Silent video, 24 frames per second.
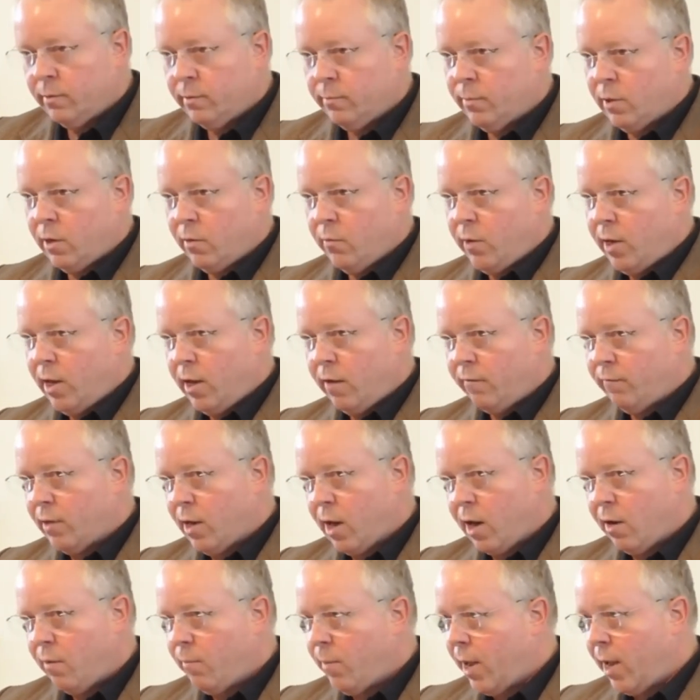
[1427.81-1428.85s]
but we have
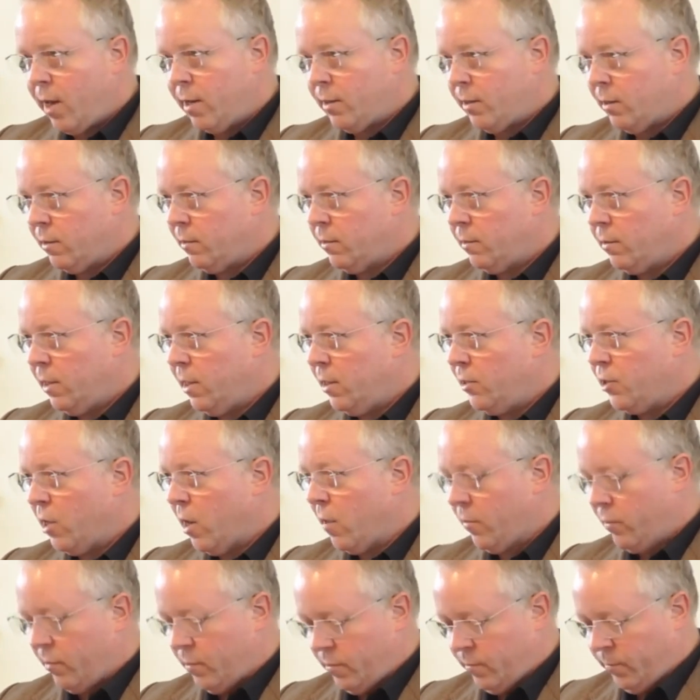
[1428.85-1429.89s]
not abandoned each
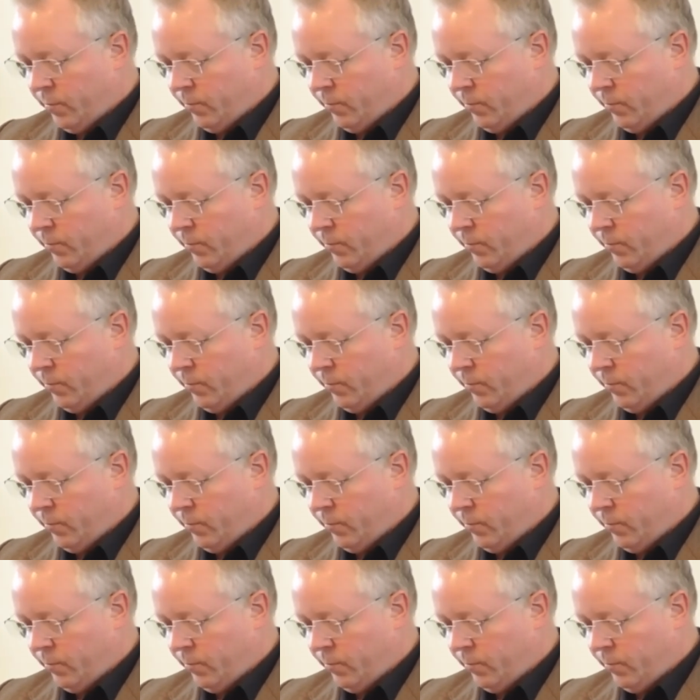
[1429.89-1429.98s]
other.